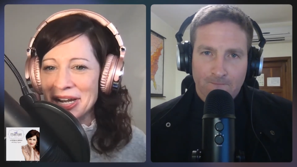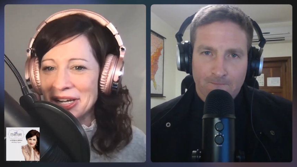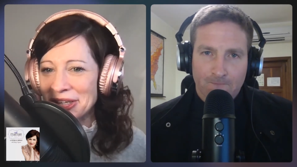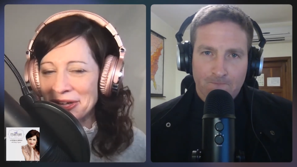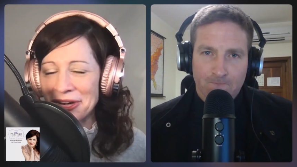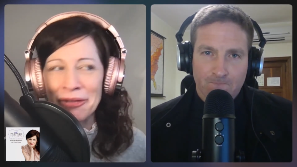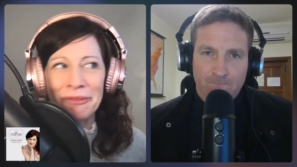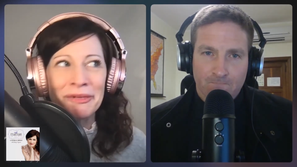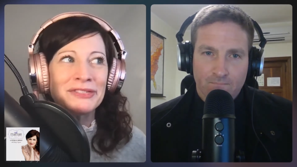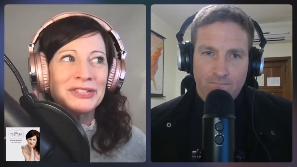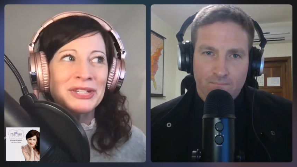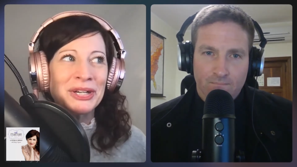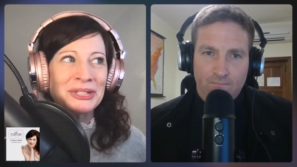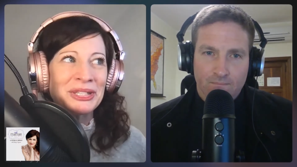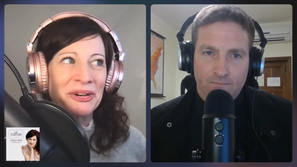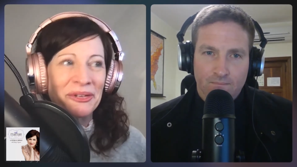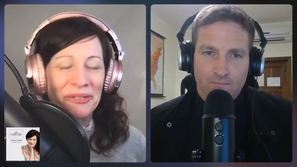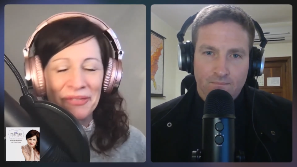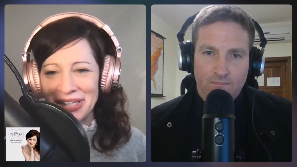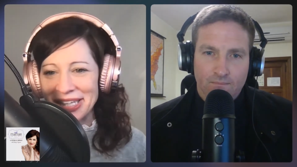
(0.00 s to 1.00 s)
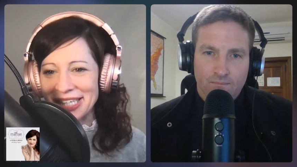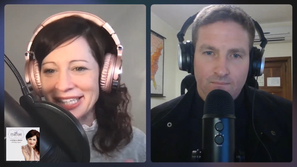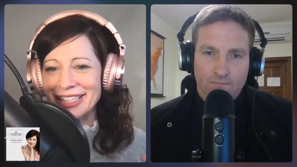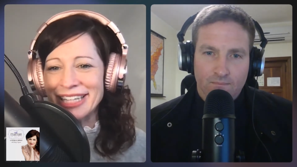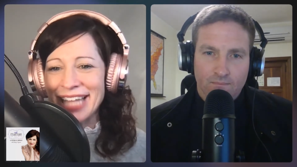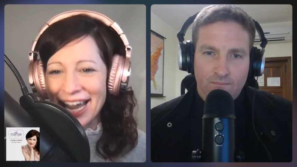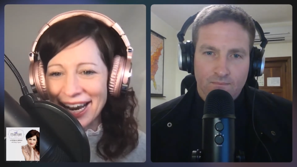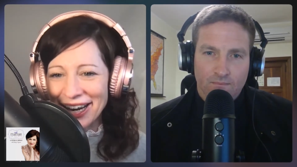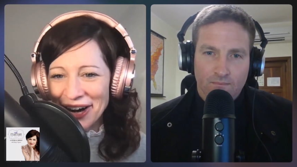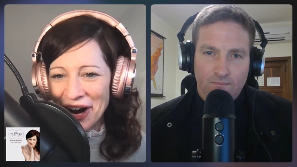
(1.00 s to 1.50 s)
Speaker 1: you know we've chosen a really
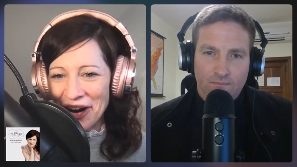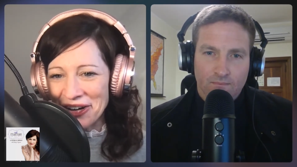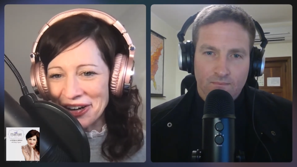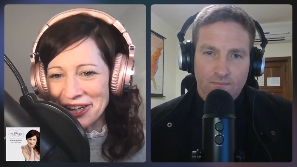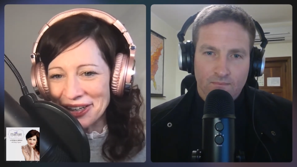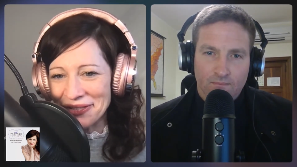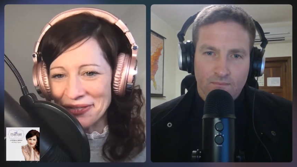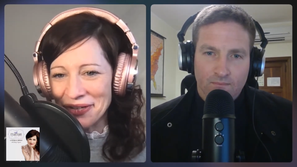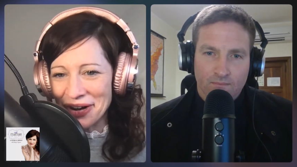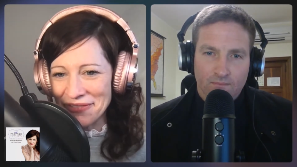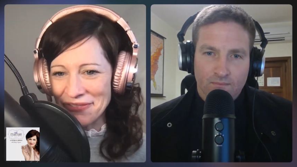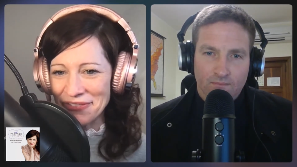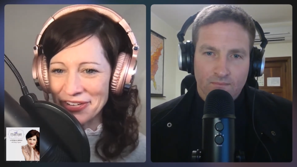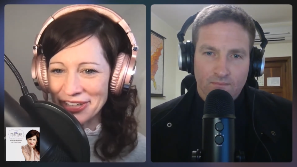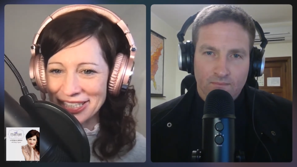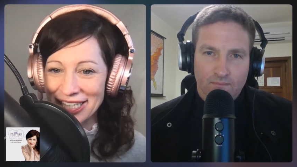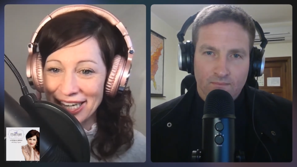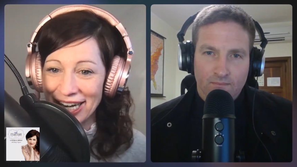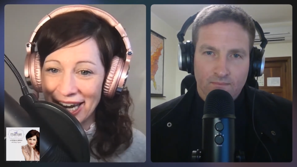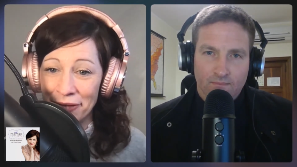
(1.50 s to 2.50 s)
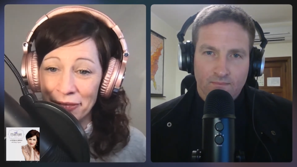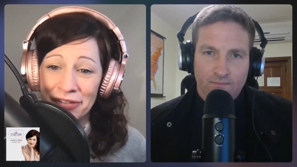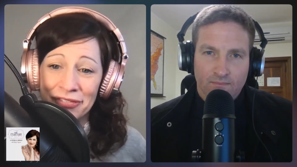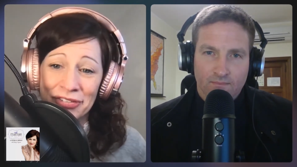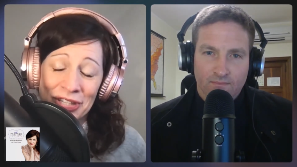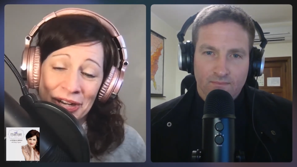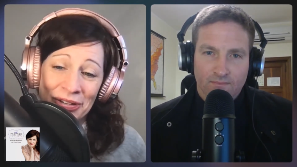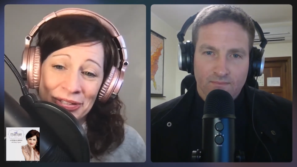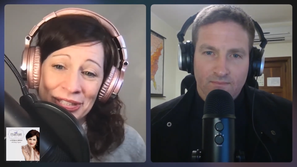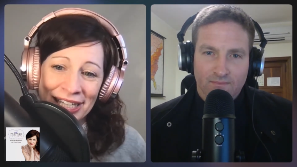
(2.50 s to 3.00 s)
light-hearted one for today we've
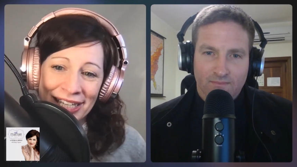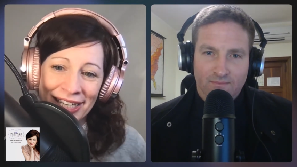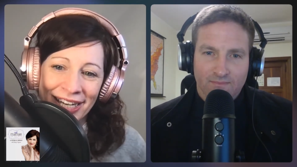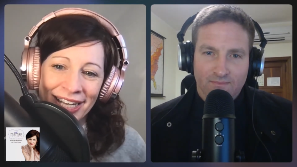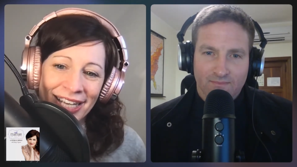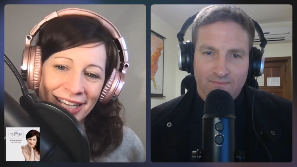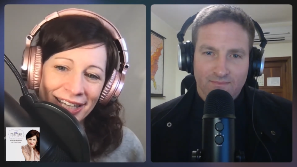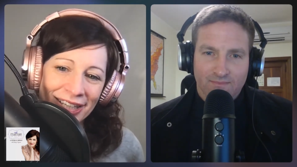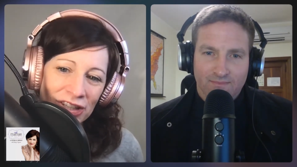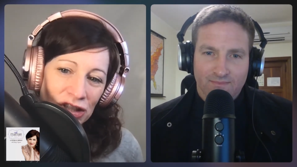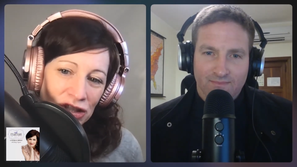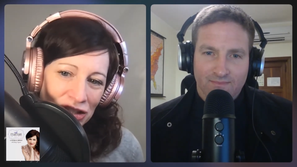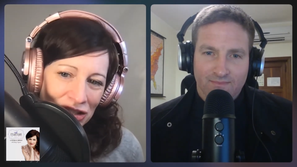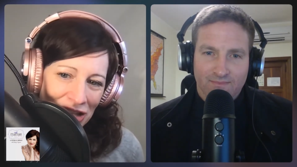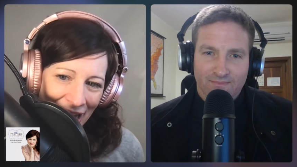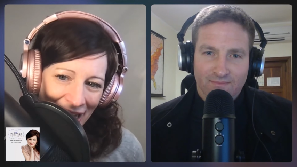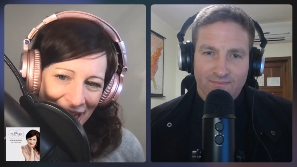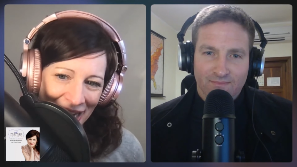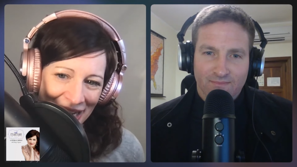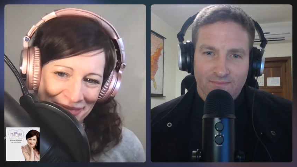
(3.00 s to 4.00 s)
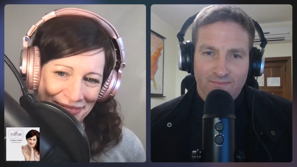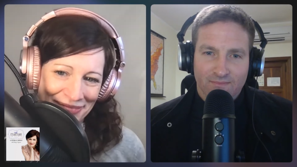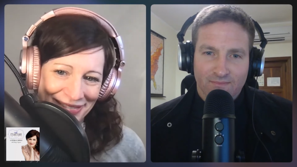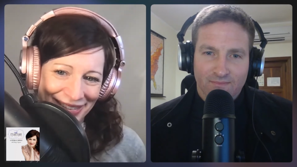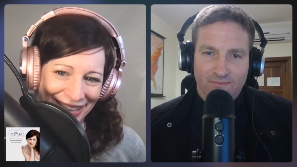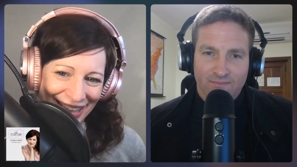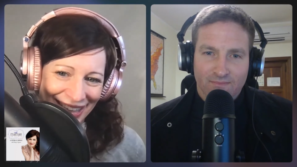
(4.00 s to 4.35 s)
chosen shame